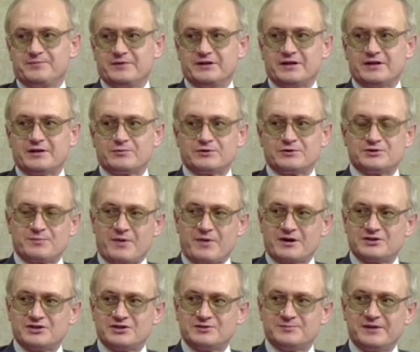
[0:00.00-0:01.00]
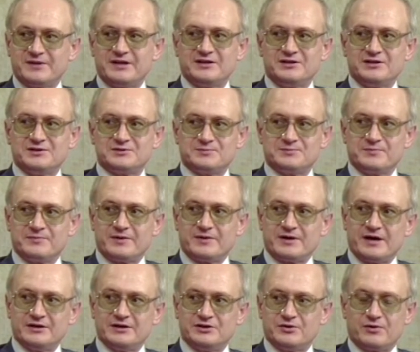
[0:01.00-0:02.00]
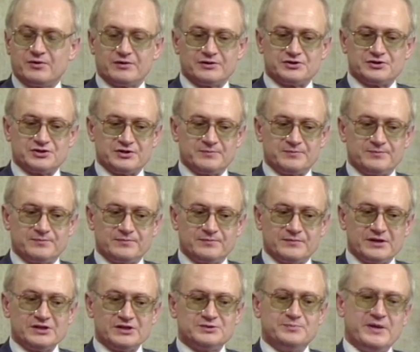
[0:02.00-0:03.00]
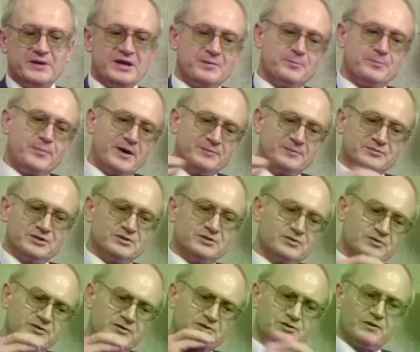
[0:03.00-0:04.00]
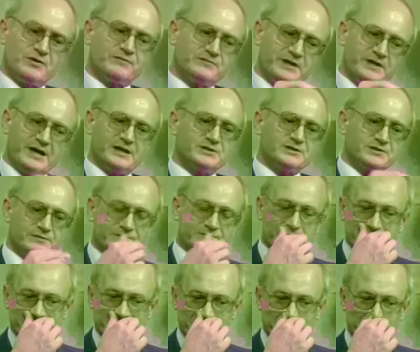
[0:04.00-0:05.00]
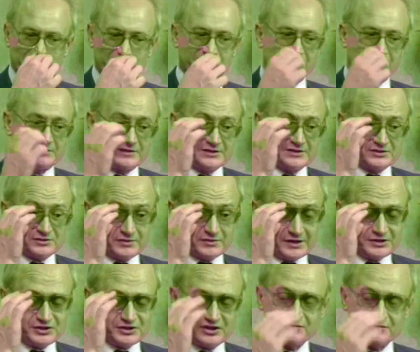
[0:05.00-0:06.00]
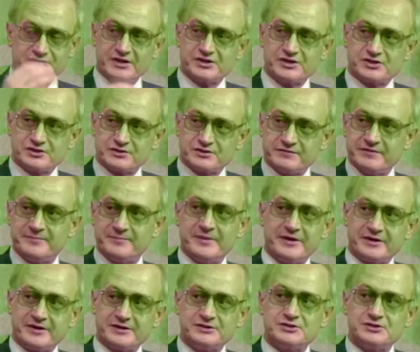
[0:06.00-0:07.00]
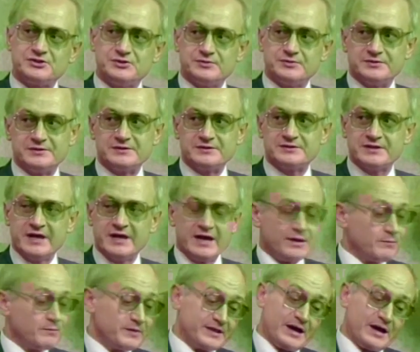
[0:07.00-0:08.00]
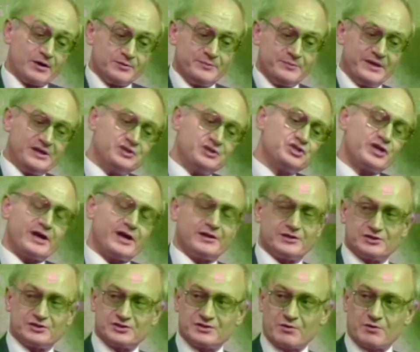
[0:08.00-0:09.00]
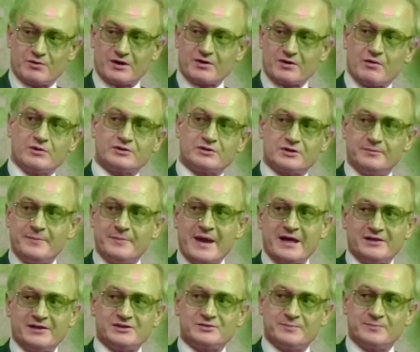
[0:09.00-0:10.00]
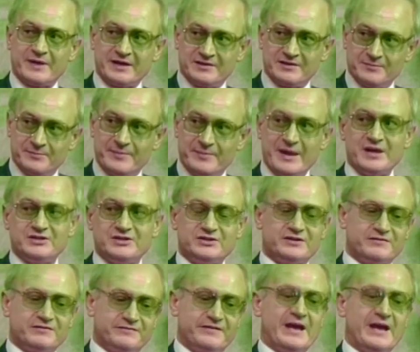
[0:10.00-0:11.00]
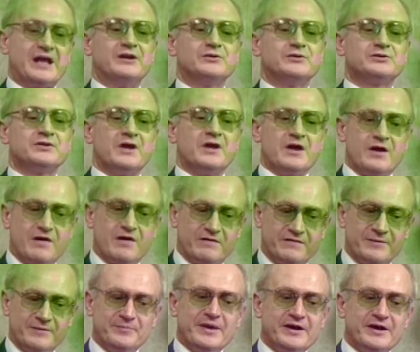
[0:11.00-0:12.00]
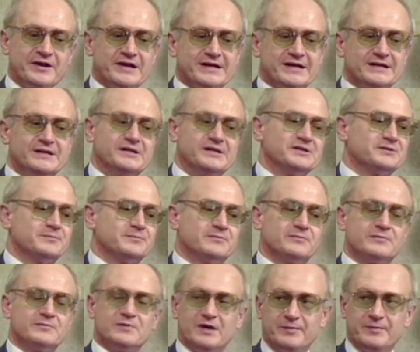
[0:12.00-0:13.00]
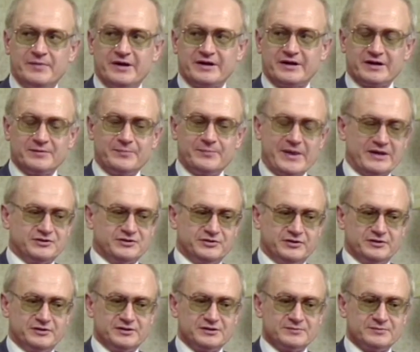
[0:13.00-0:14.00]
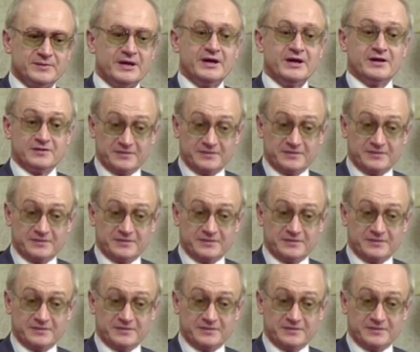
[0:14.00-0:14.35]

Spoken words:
In other words, Marxism-Leninism ideology is being pumped into the soft heads of at least 3 generations of American students without being challenged or counterbalanced by the basic values of Americanism, American patriotism.